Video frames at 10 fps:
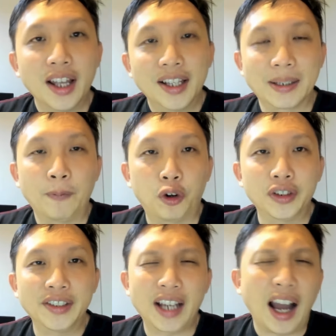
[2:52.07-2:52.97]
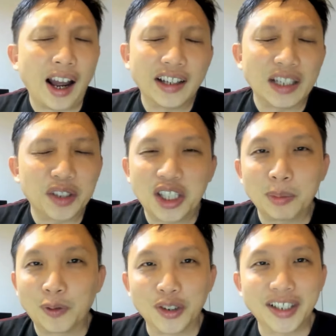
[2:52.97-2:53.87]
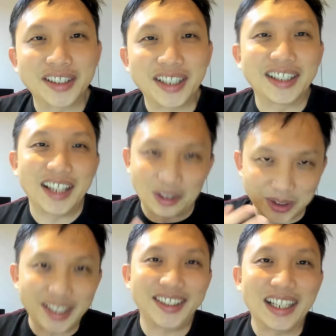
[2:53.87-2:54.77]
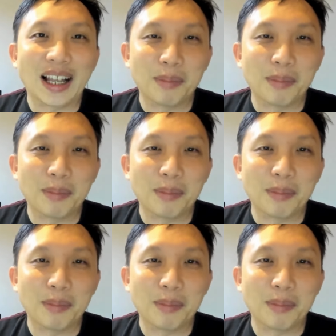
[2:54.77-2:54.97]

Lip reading: Some foreigners say, I never hear before such thing. Yeah, got such thing lah.